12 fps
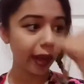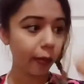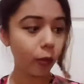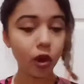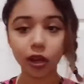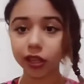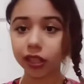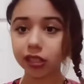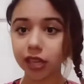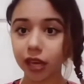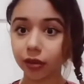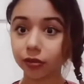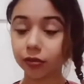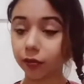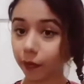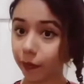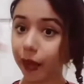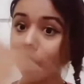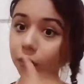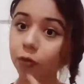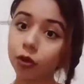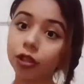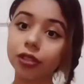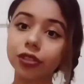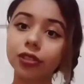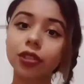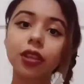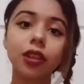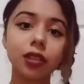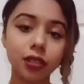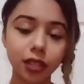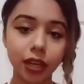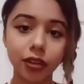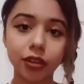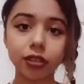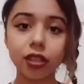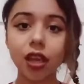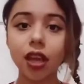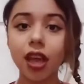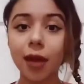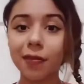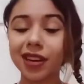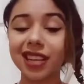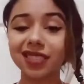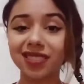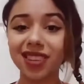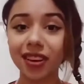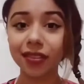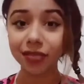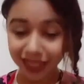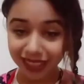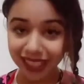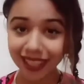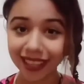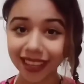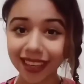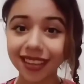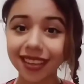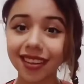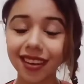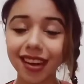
and walking down backwards the stairs. But instead of seeing